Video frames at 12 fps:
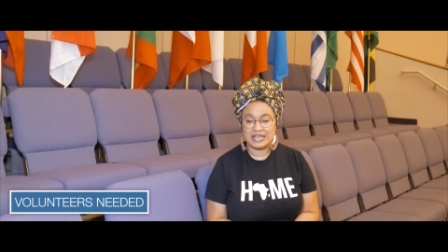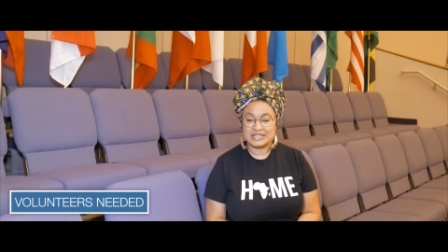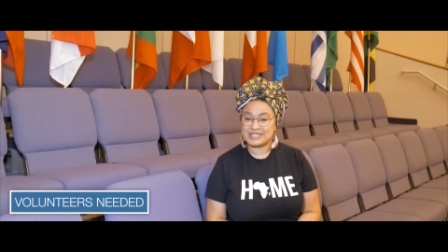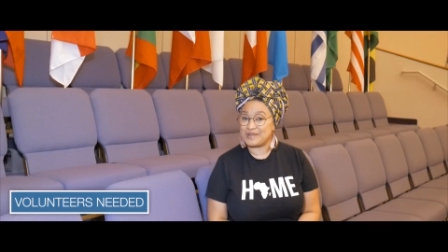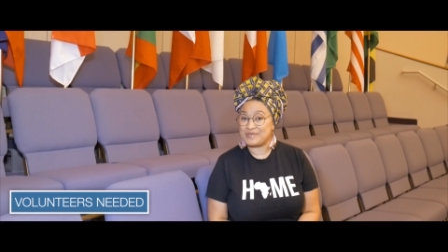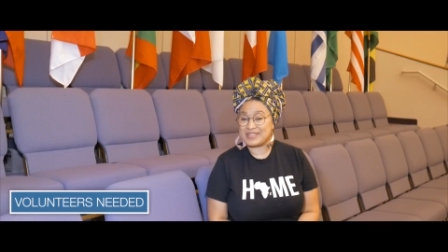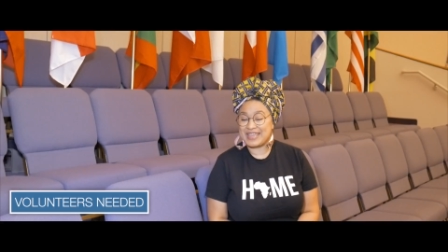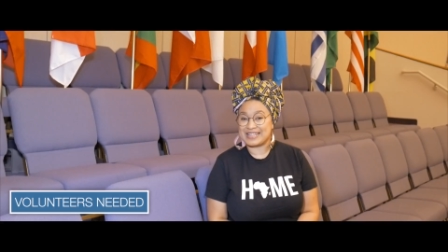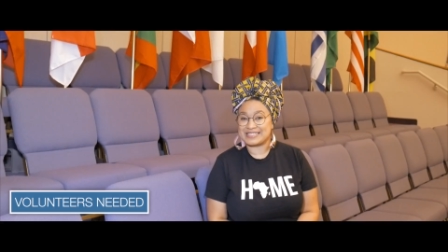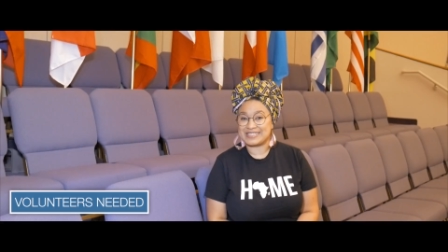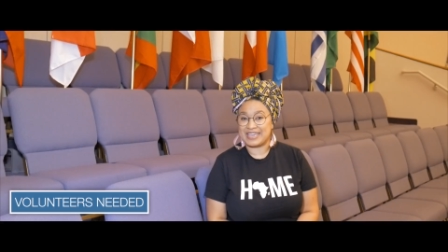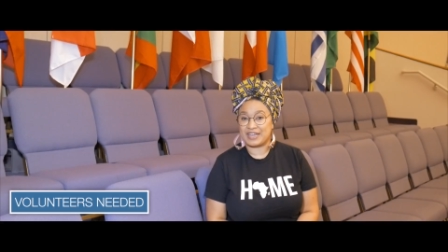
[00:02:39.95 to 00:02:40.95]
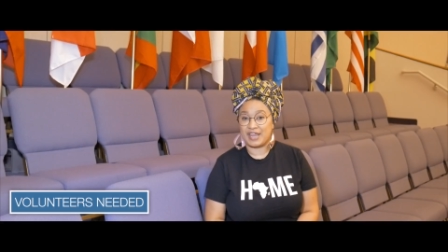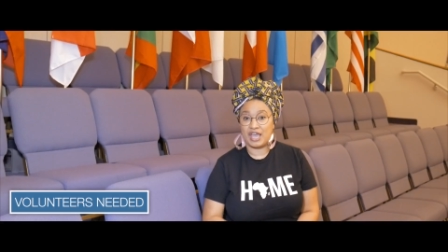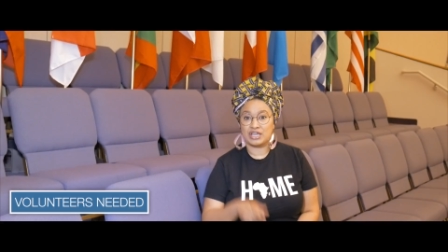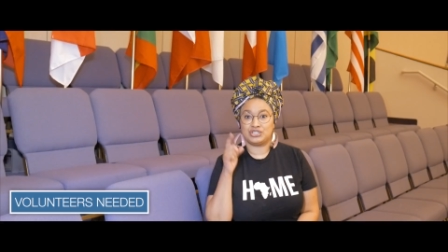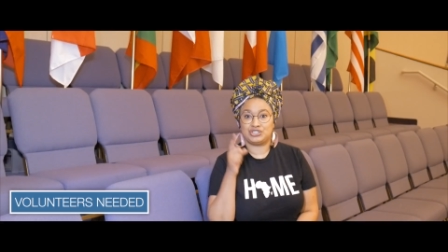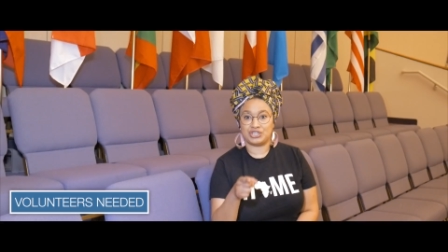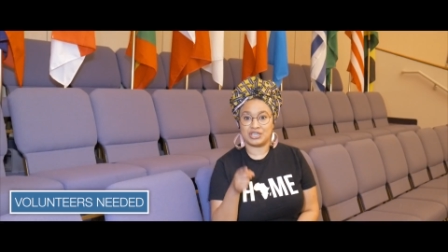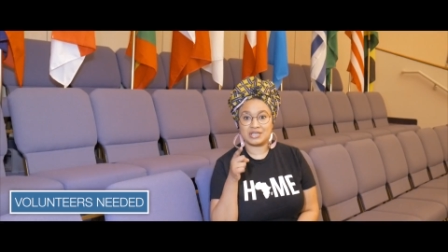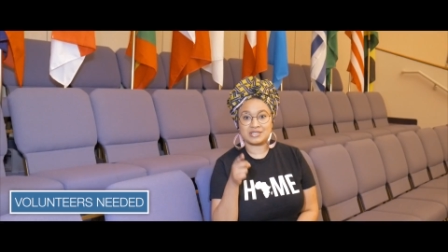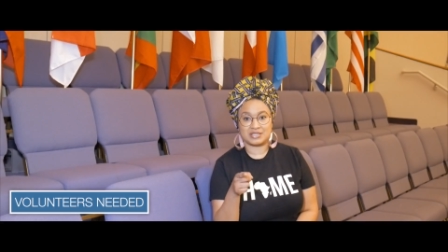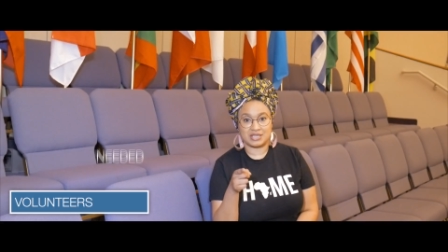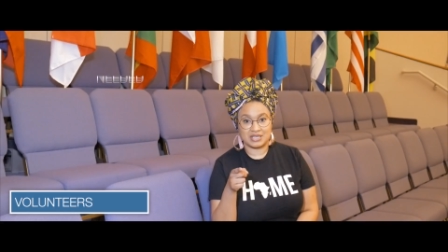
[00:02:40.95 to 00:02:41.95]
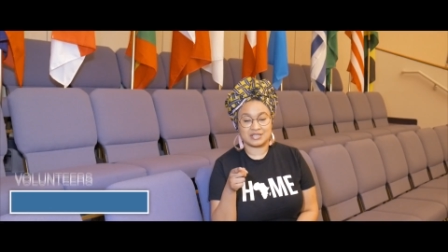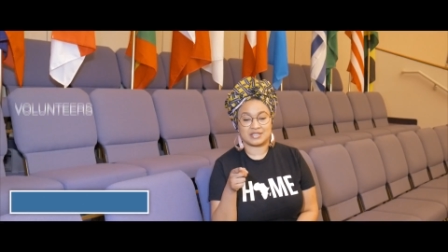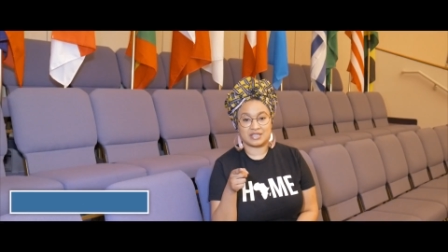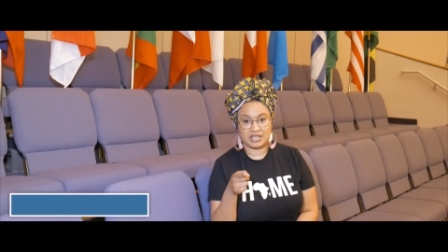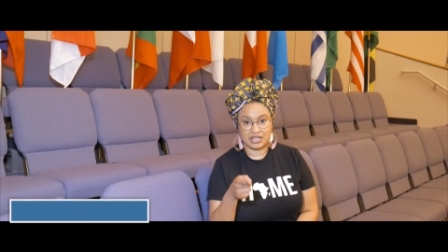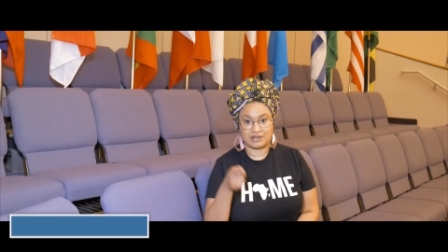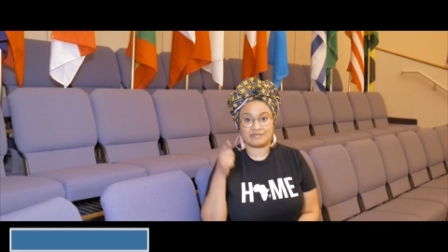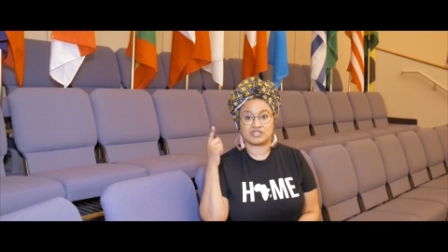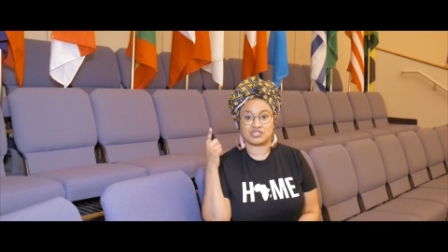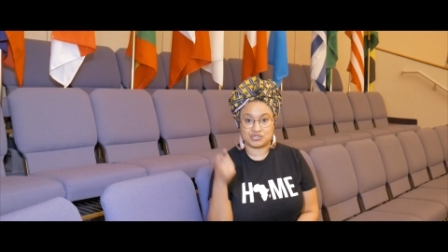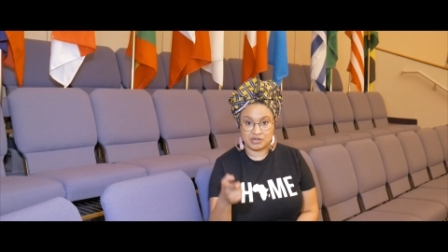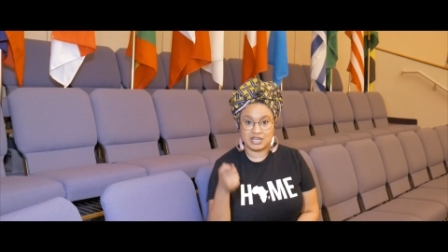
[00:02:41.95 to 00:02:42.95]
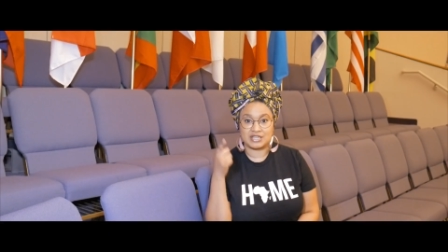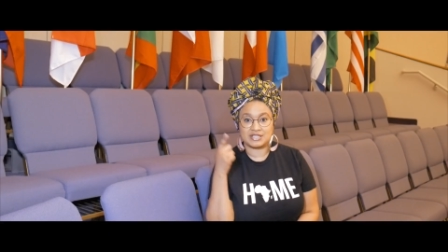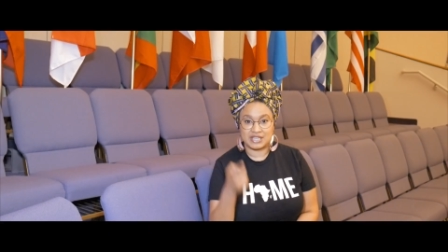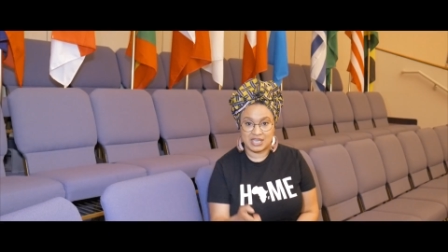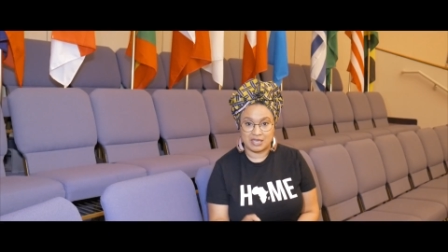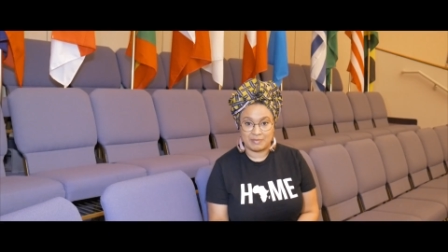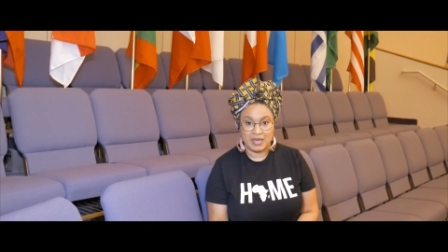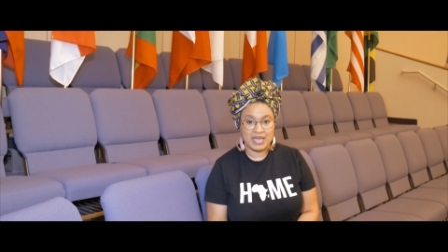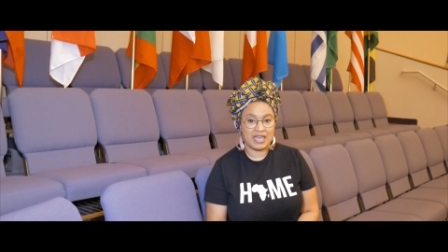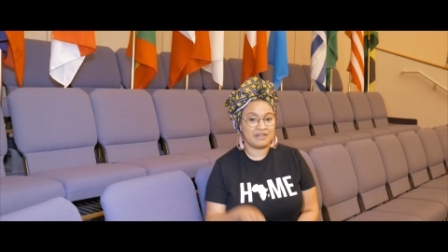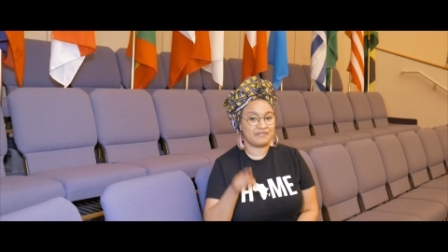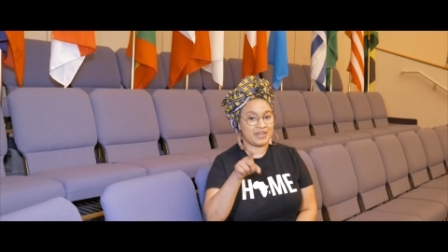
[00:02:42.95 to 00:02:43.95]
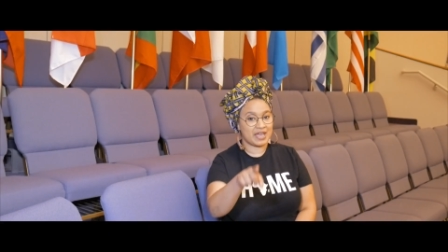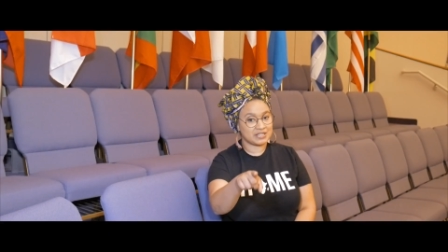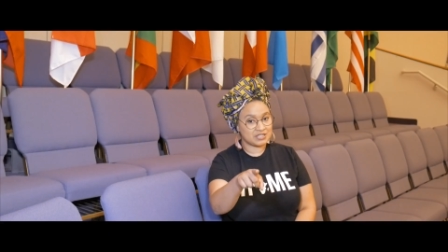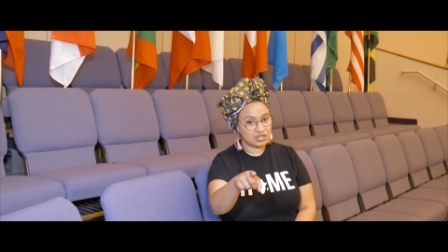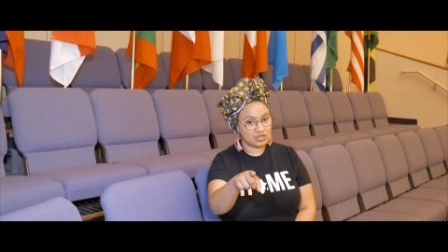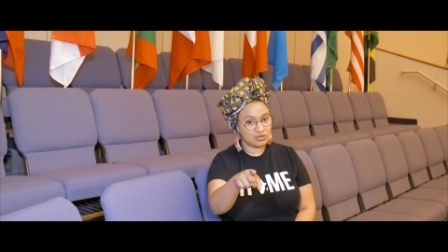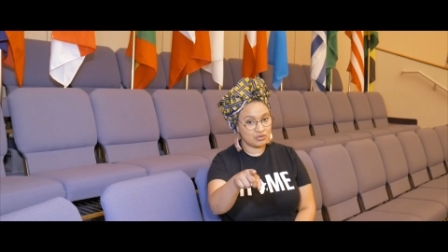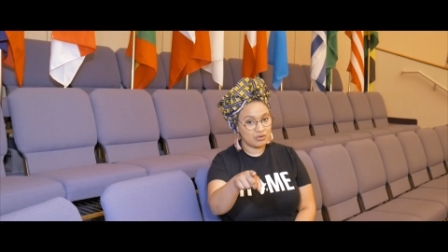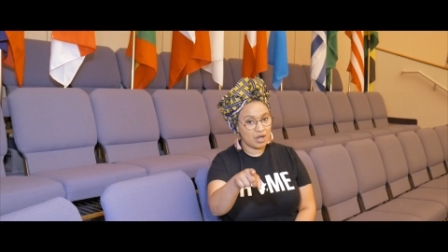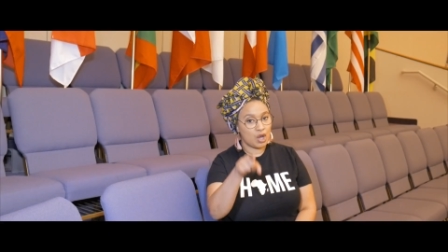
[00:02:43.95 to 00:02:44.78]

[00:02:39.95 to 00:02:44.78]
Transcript: So with that said, G S C is in need of a street team. If that's you,